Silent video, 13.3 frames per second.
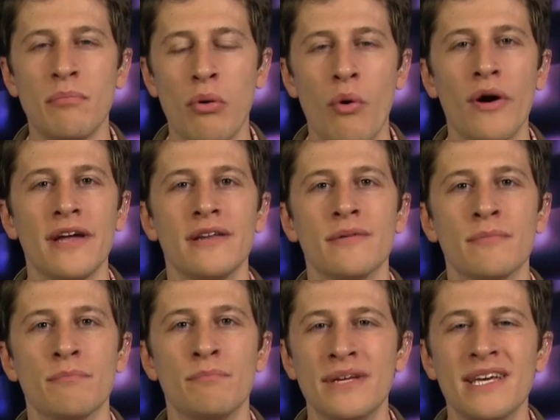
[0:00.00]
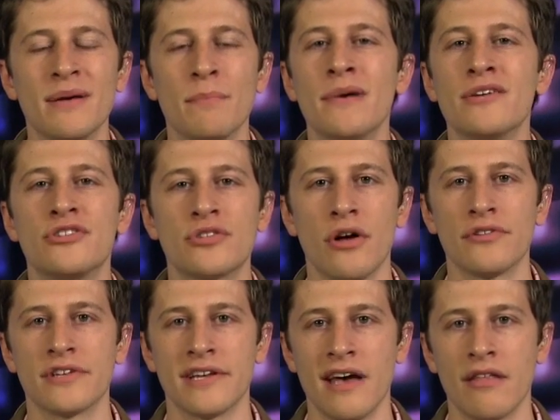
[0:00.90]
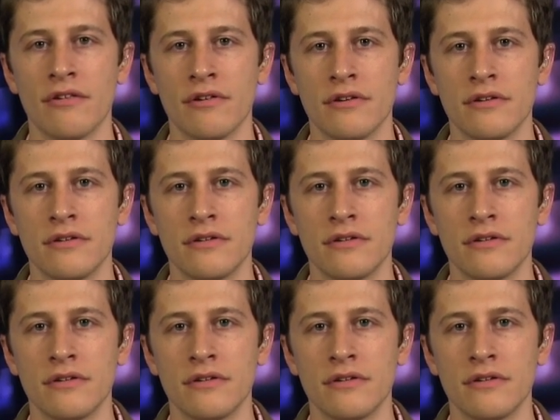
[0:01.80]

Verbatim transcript: point being missed altogether?